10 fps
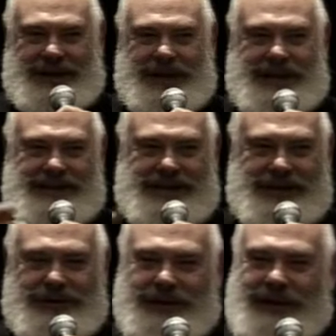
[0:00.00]
things and then
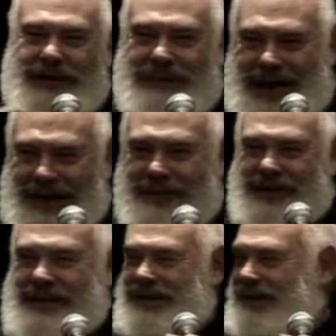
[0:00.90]
cooking and
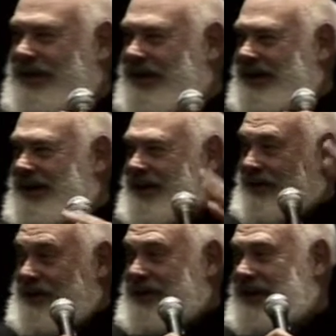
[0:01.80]
manifesting the
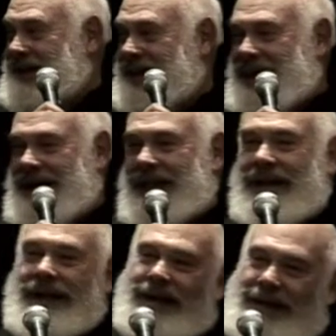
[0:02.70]
vision that I had.
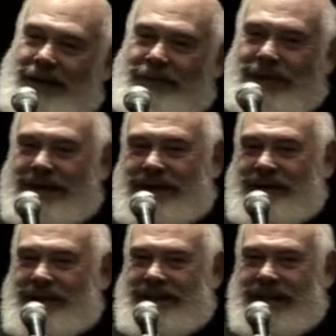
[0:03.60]
And by the
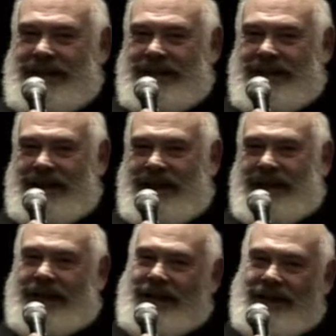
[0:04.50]
time I sat down to eat
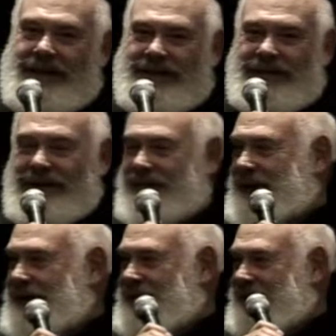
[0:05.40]
it, you know, I
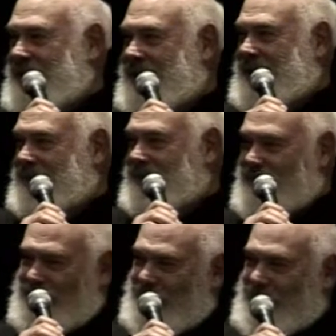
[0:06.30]
felt like a
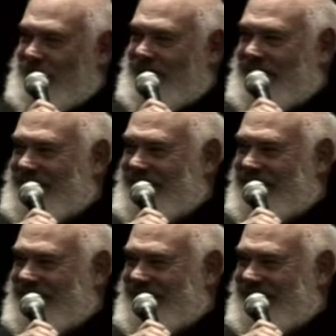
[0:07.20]
human being again.